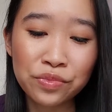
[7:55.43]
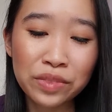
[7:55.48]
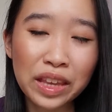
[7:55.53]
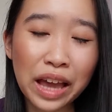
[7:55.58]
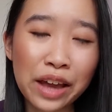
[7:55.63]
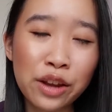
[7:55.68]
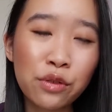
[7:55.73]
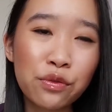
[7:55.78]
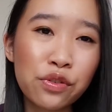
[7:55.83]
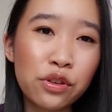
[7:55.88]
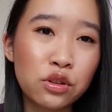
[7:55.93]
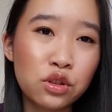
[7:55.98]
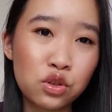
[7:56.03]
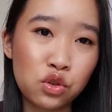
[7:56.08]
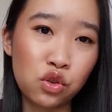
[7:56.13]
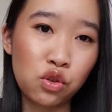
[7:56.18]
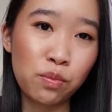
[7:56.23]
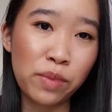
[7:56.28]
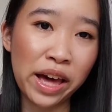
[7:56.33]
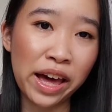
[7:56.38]
I don't feel
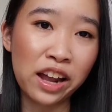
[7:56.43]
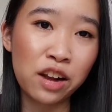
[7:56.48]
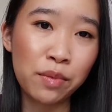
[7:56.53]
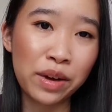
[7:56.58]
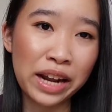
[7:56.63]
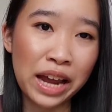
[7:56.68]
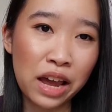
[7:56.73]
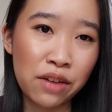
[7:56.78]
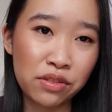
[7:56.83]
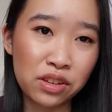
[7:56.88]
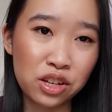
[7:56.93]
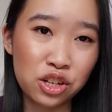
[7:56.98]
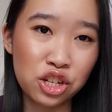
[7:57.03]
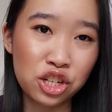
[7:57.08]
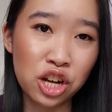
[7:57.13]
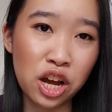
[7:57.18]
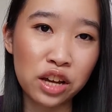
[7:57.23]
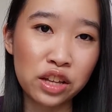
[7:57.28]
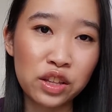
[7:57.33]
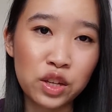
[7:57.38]
too bad about having to
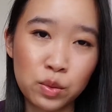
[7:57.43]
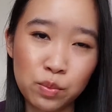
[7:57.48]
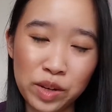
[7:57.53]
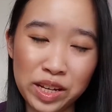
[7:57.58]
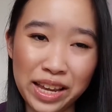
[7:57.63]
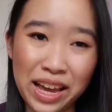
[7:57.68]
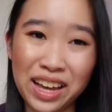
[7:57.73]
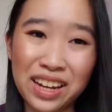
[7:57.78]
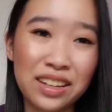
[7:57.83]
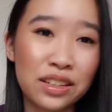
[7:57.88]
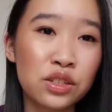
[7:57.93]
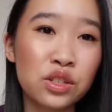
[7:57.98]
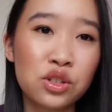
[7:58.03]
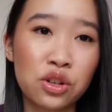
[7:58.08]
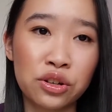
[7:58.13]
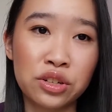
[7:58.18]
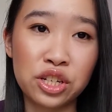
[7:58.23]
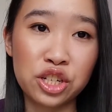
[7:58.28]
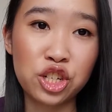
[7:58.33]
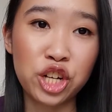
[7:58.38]
chuck this, but yeah, it is starting
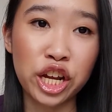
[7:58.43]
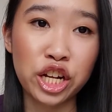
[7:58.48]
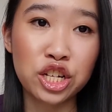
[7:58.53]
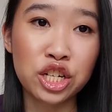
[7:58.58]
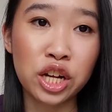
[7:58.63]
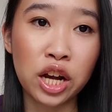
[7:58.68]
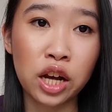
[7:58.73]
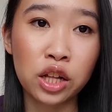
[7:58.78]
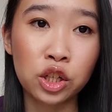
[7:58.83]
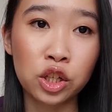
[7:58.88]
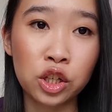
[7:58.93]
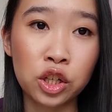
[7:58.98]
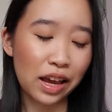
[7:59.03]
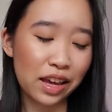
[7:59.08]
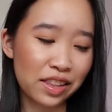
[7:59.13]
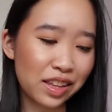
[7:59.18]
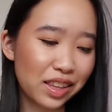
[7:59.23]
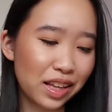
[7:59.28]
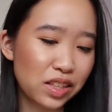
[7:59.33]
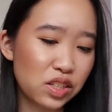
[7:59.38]
to change color. I
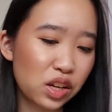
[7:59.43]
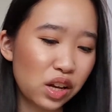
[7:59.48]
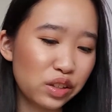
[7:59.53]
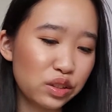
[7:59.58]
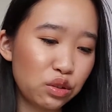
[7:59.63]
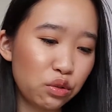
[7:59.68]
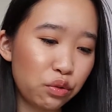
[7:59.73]
think that's also